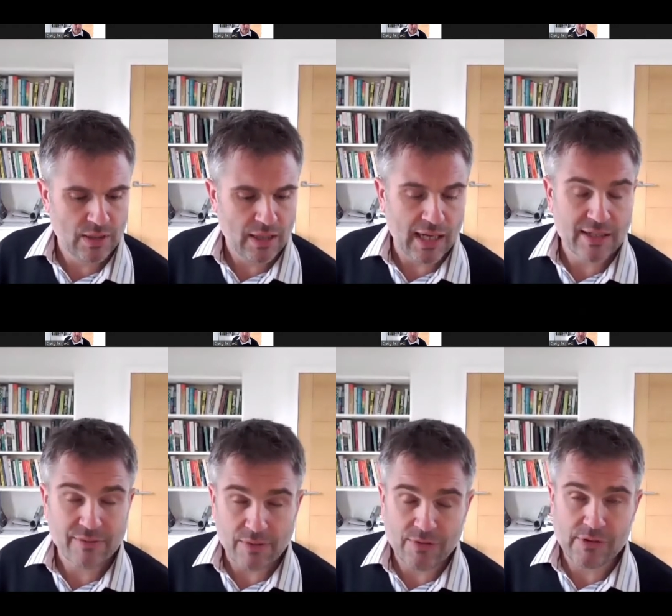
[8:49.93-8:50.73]
And
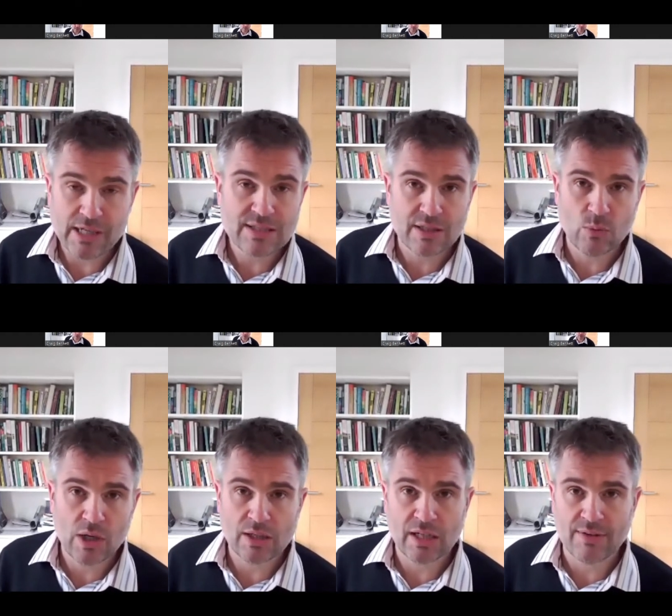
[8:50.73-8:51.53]
for us at the
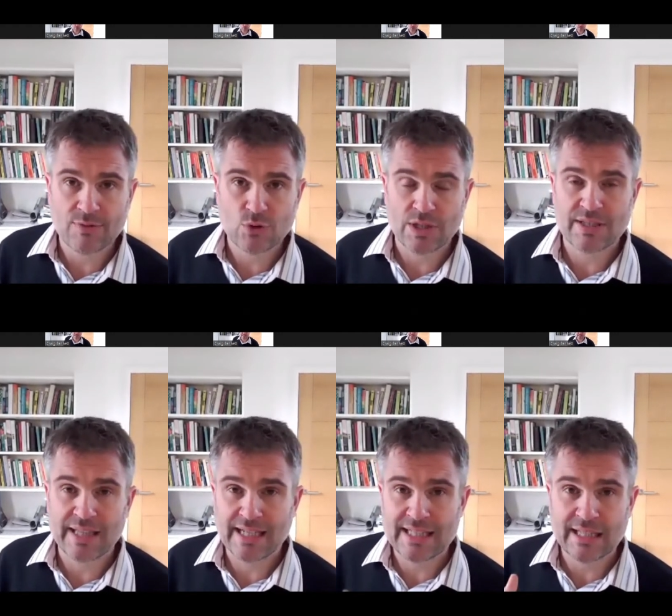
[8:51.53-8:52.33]
Wildlife Trust,
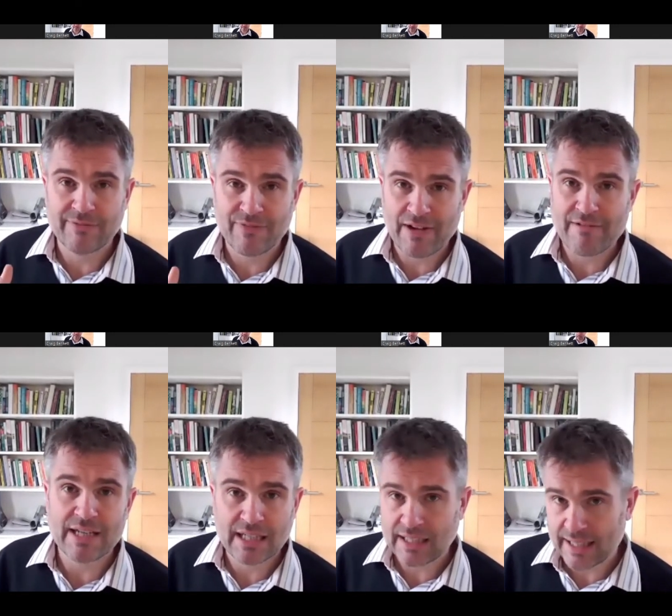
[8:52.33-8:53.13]
that is a very
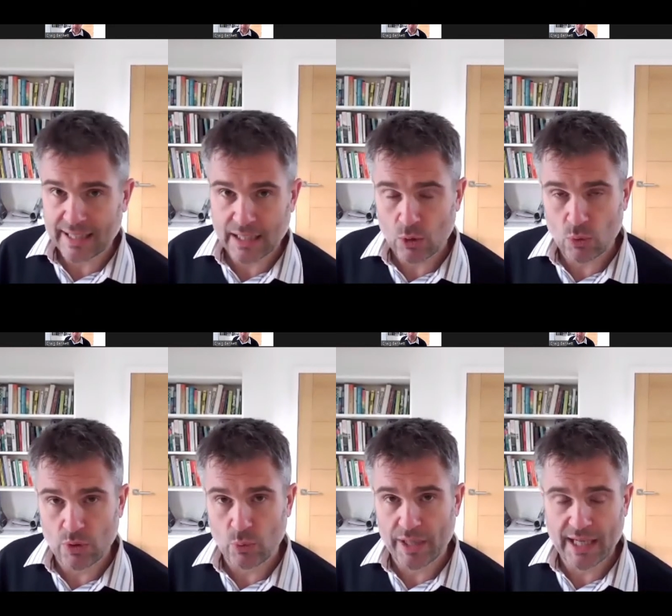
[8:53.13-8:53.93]
clear goal
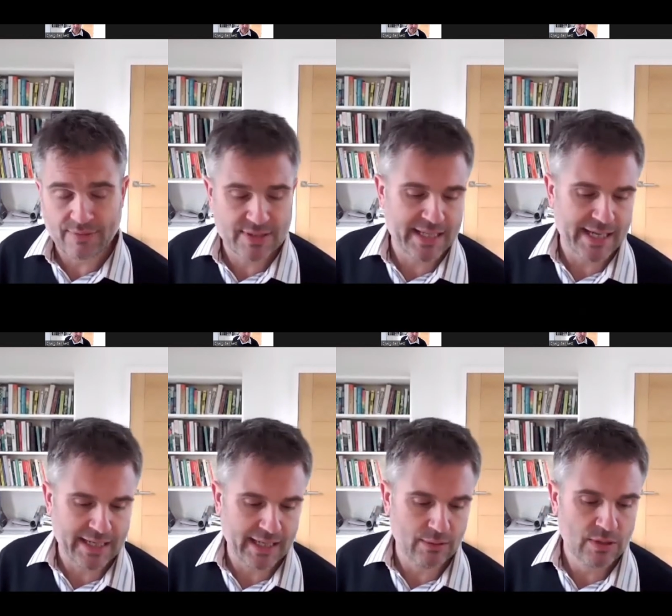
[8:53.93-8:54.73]
that we have set
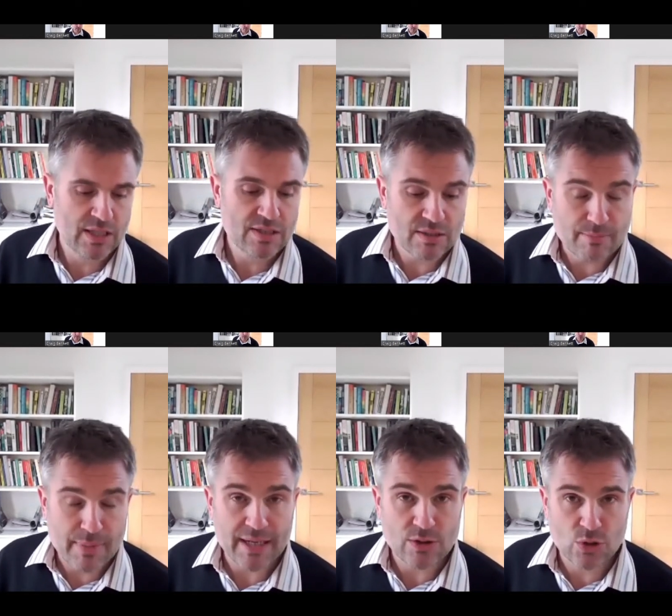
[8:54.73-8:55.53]
now, to
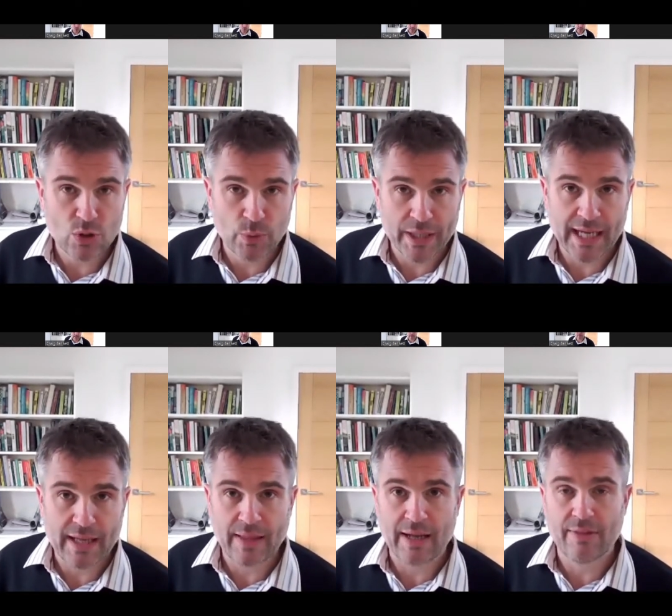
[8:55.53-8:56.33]
make sure we
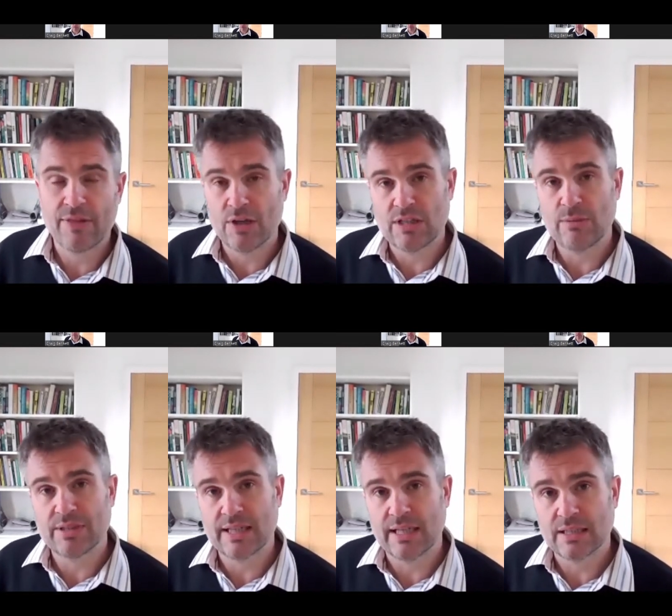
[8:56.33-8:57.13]
get that
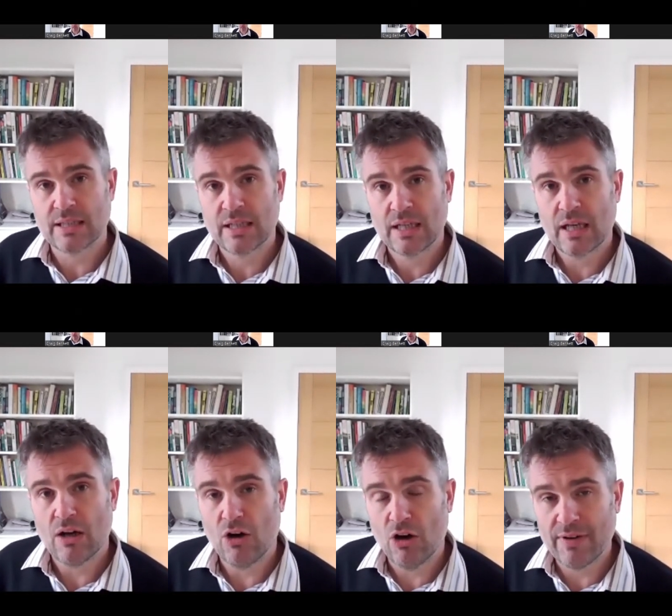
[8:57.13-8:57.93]
30%
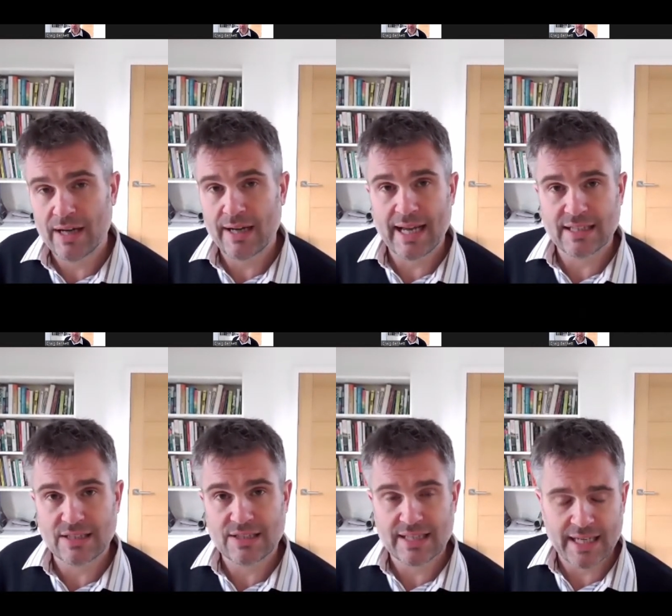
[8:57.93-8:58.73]
of our land
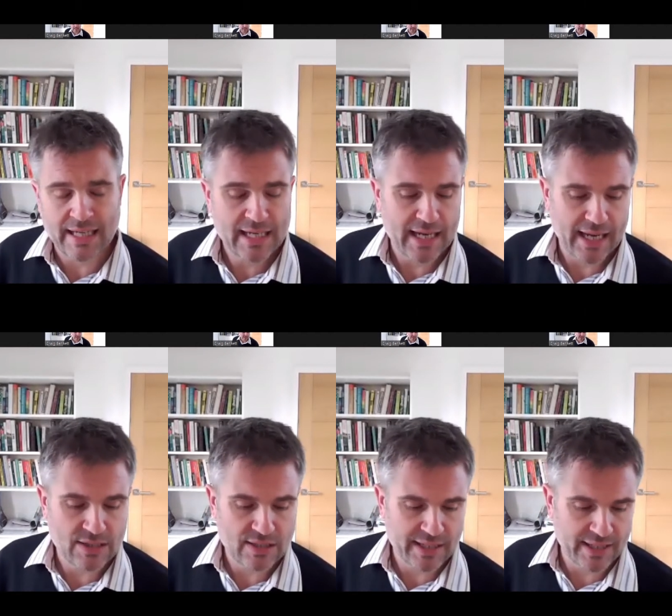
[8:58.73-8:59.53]
and sea
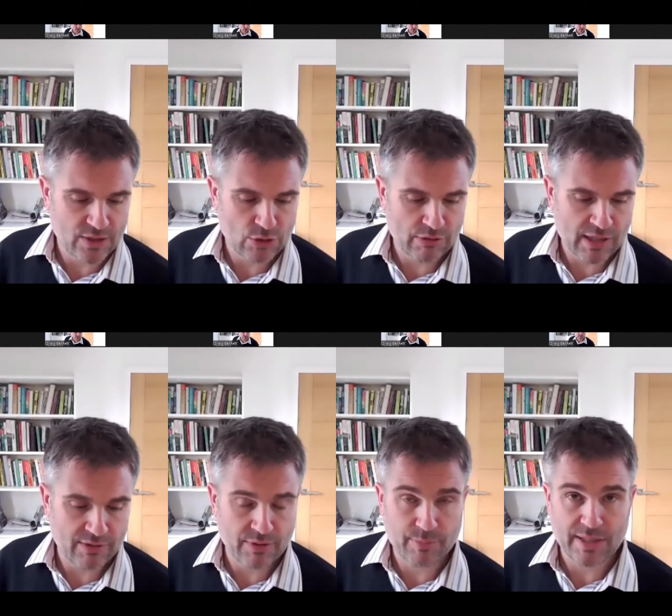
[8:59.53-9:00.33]
into nature's
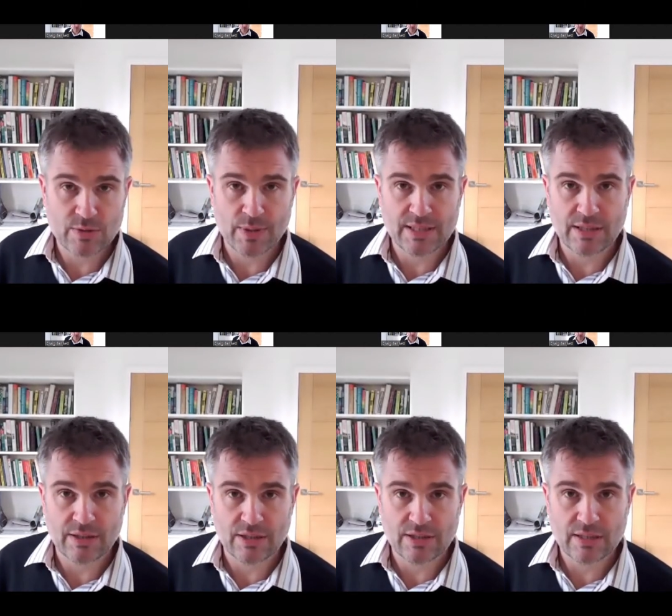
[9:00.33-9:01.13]
recovery by
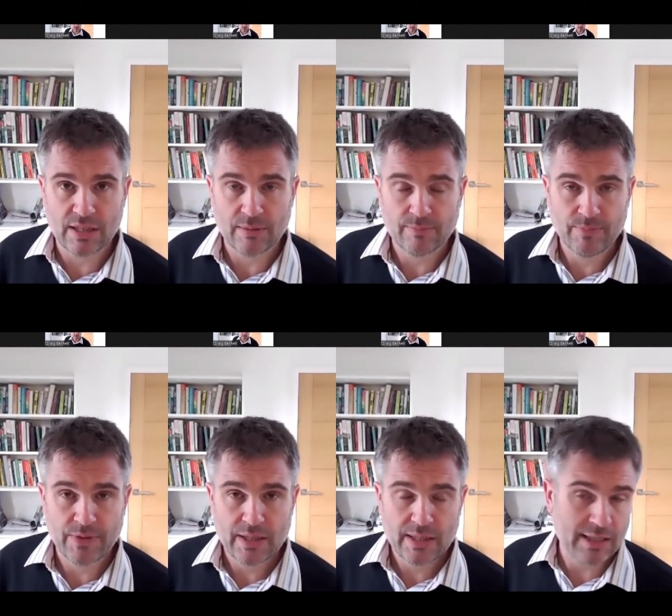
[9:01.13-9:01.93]
2030.
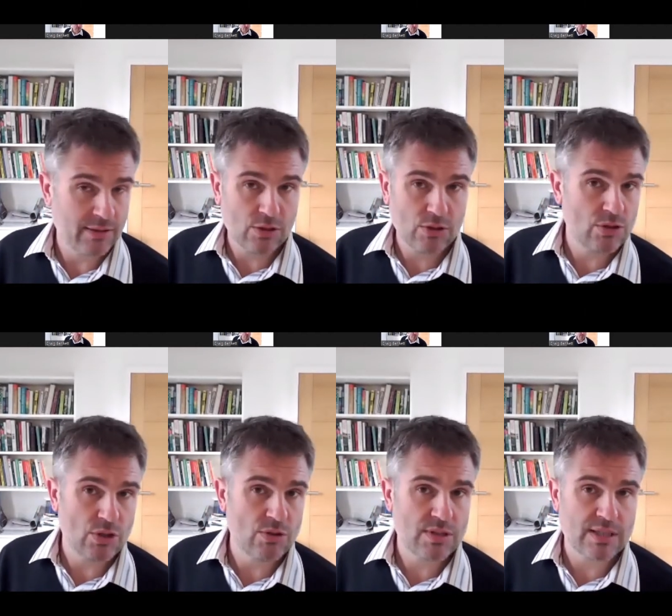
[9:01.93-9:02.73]
Now, the good
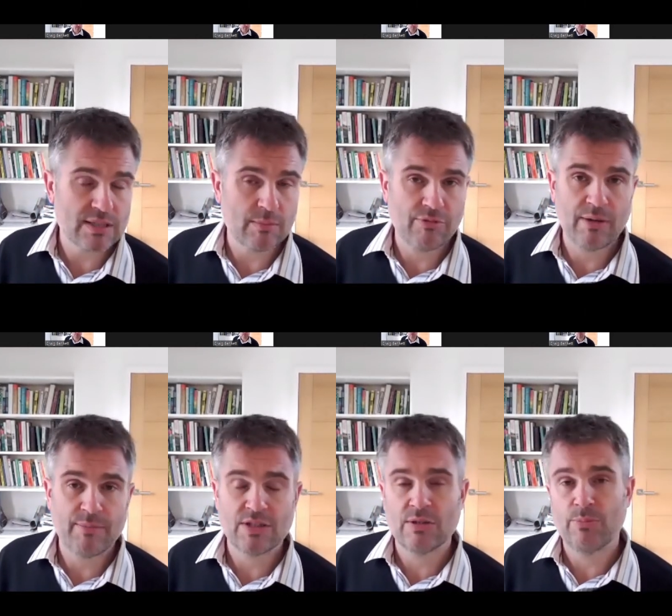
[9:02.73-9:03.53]
news is that Prime
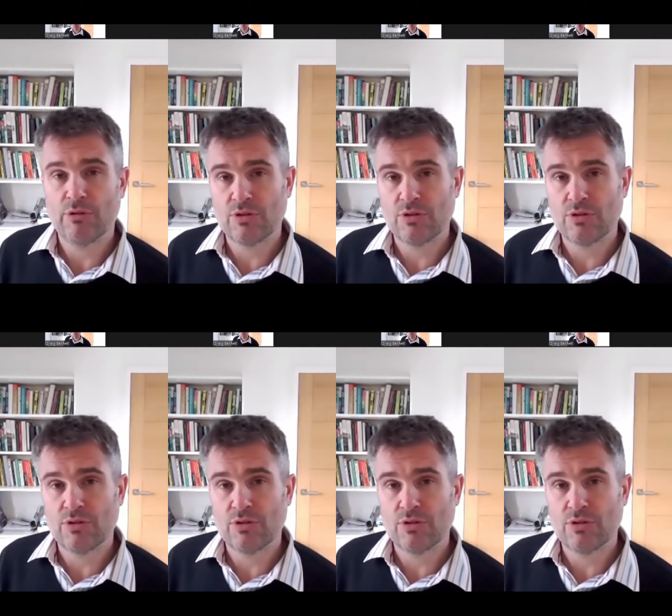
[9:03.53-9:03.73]
Minister Boris